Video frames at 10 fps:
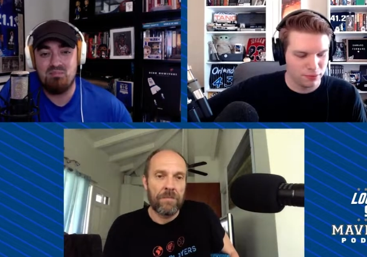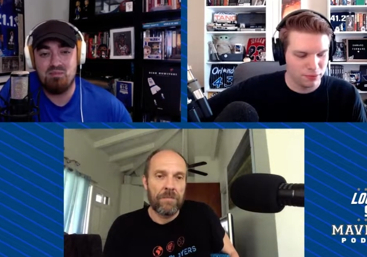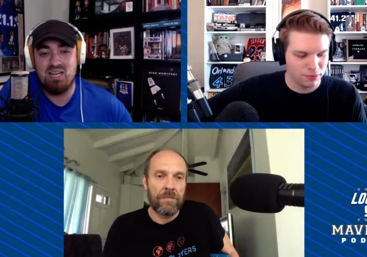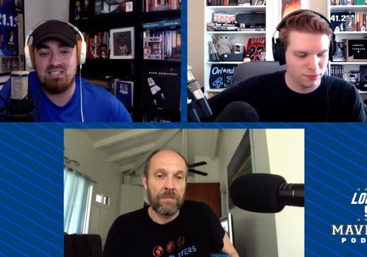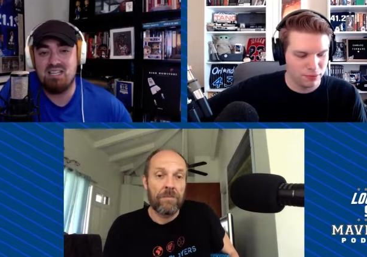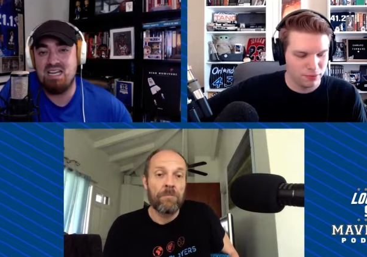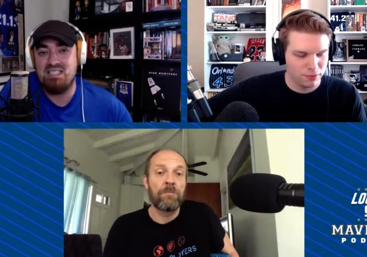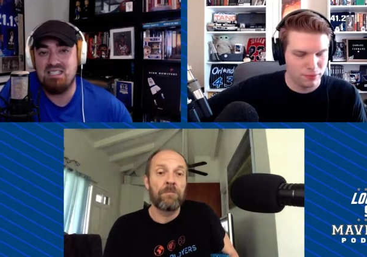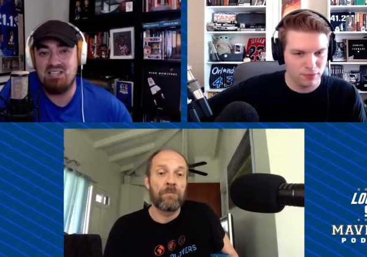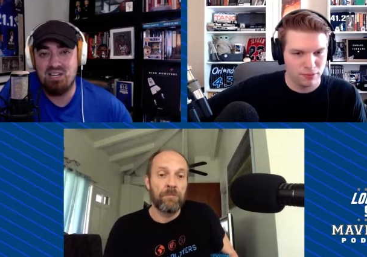Speaker 1: the past
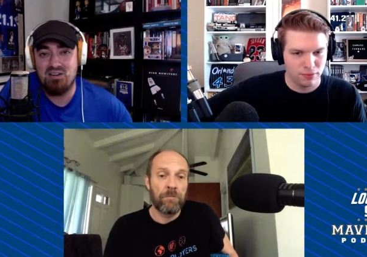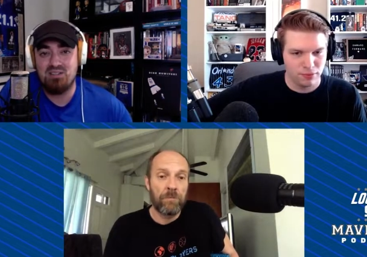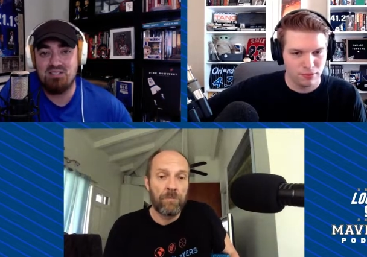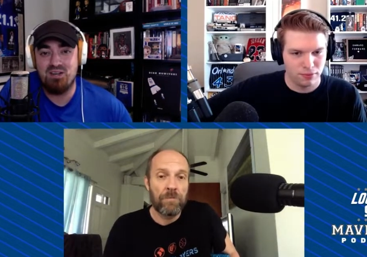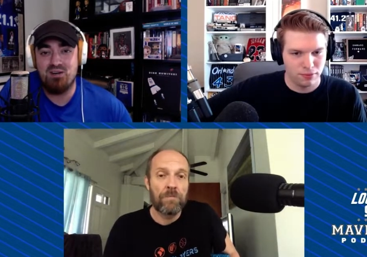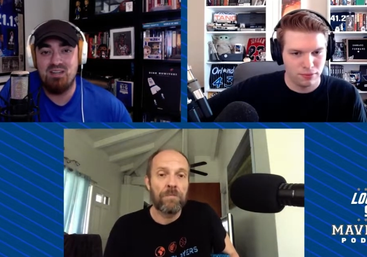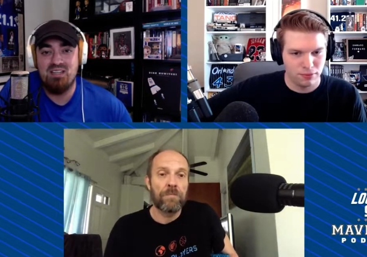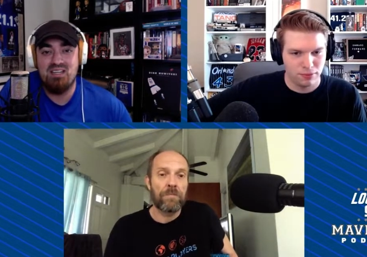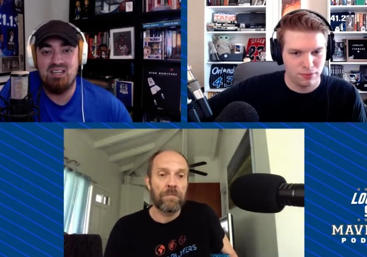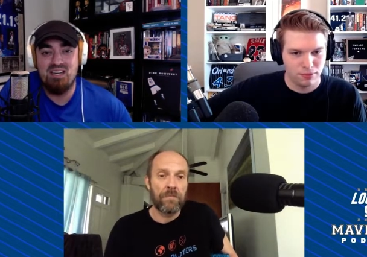19 years, so
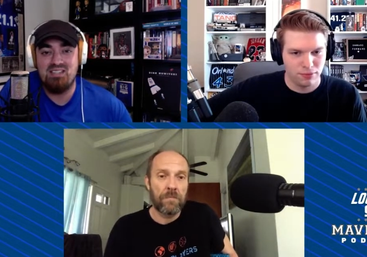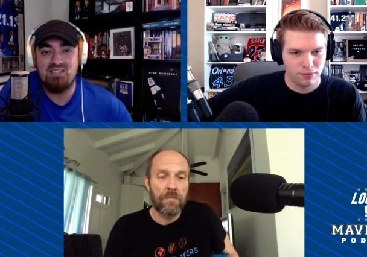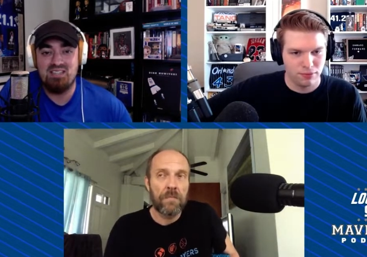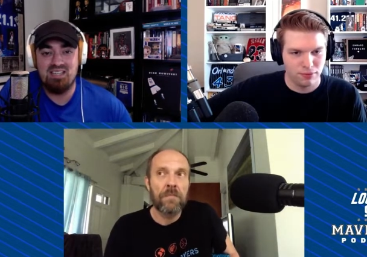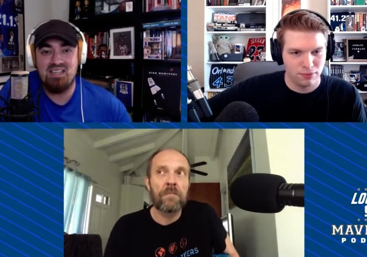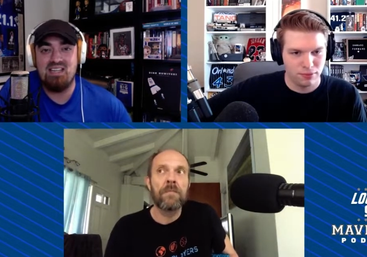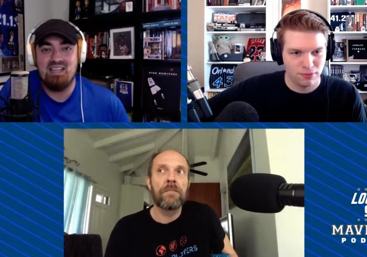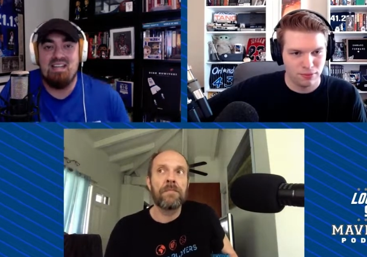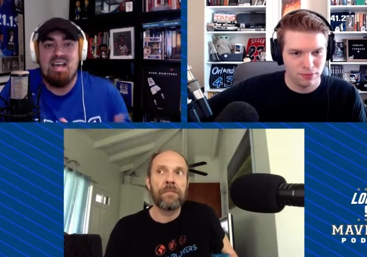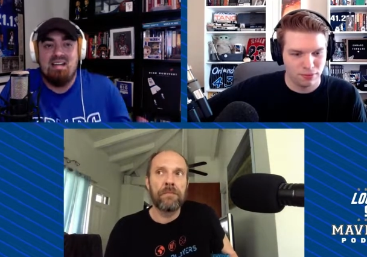he's
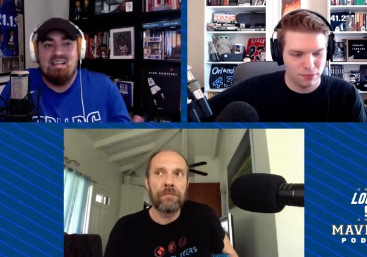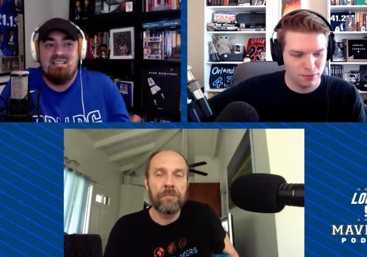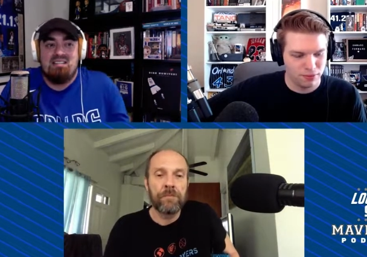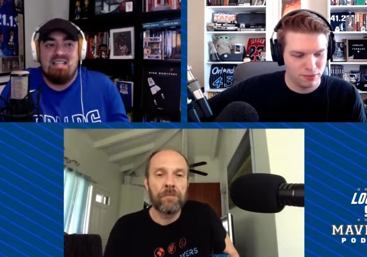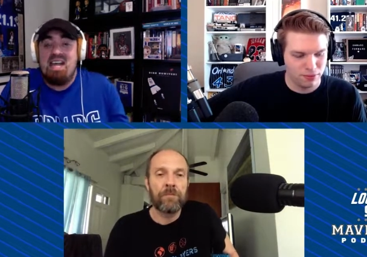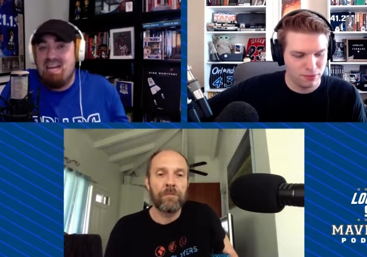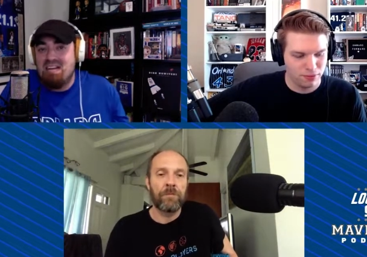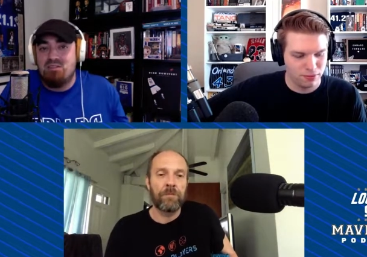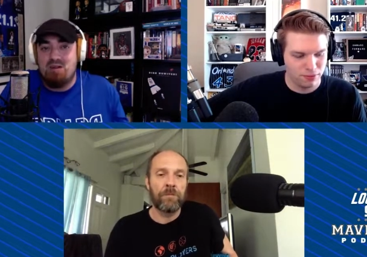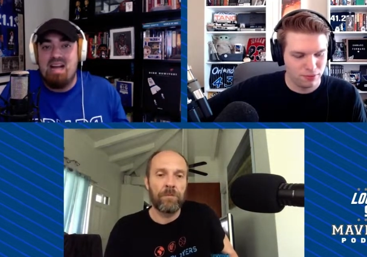he is
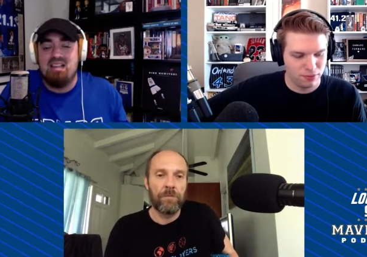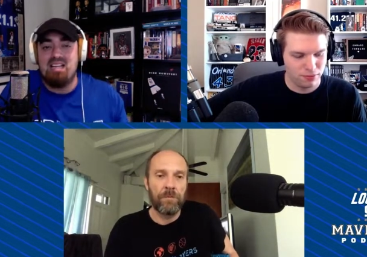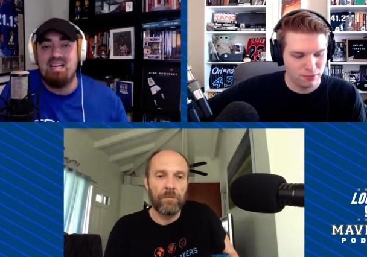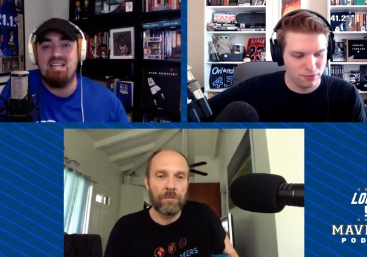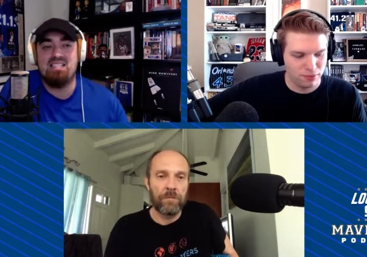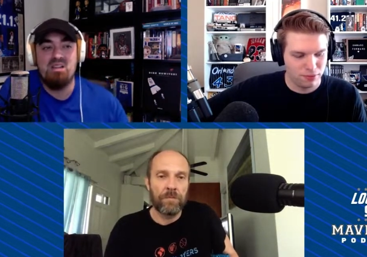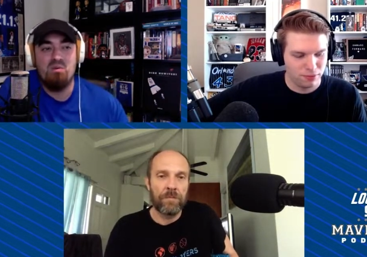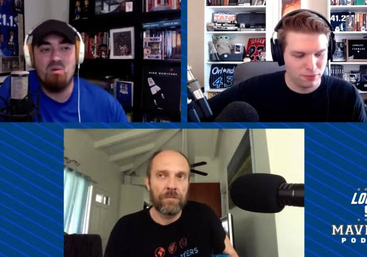saying the right things.